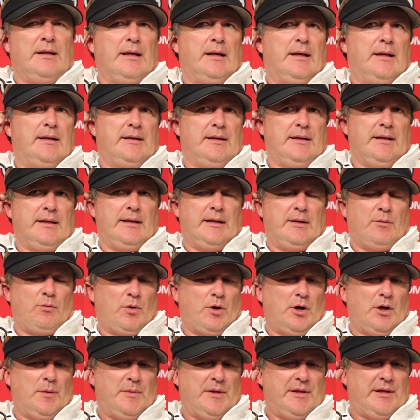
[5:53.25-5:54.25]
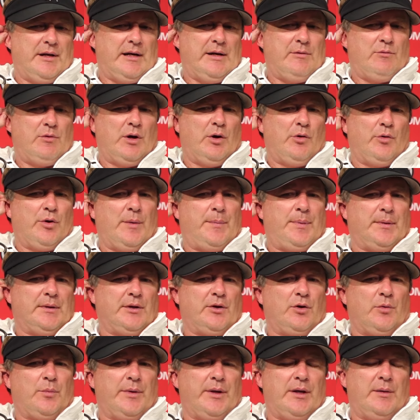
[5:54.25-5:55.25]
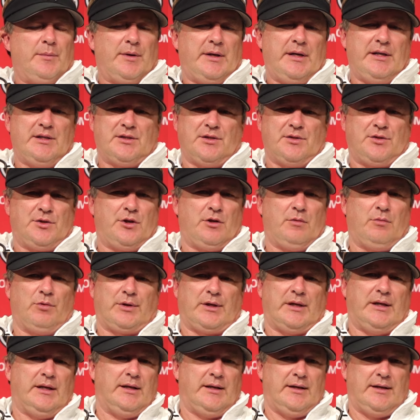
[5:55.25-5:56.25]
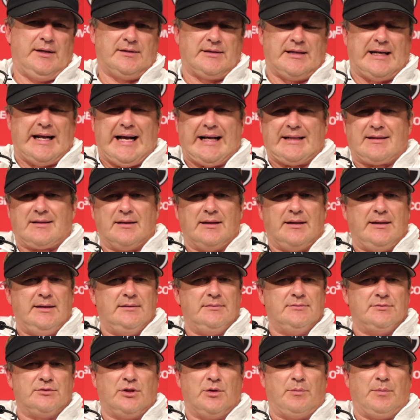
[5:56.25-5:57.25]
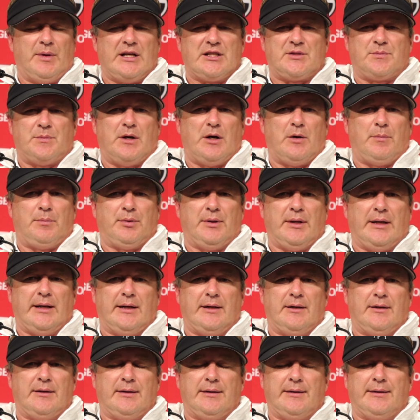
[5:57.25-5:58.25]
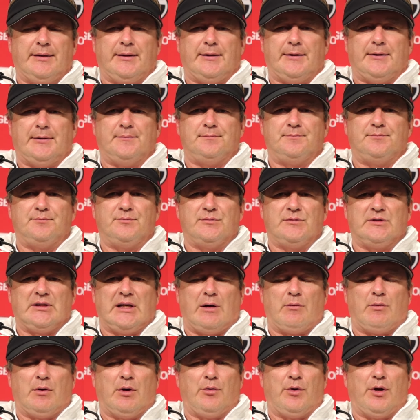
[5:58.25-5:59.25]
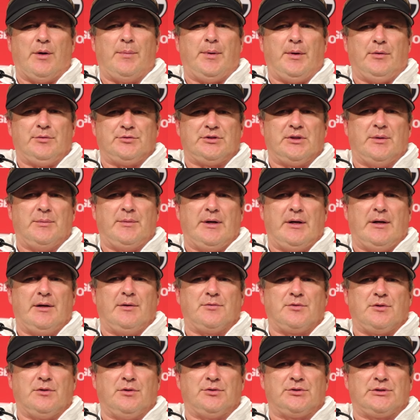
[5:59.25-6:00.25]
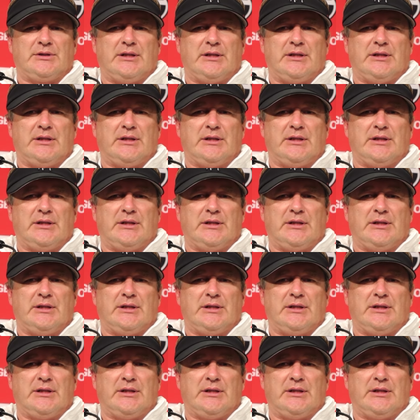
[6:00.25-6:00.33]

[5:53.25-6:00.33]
Yeah, it did. It worried me there. He rolled up a little bit. But he's a durable kid. He's an athlete, good baseball player, and got rolled up on some there, and it was a little